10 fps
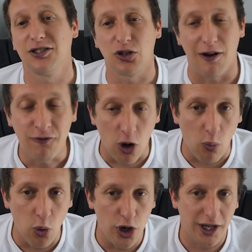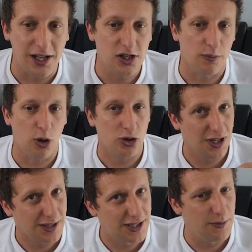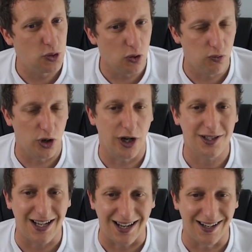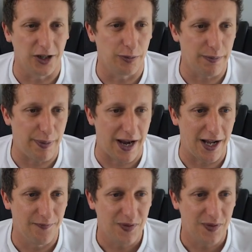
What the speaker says: So I've got work into the box and that seems to have worked a little bit better.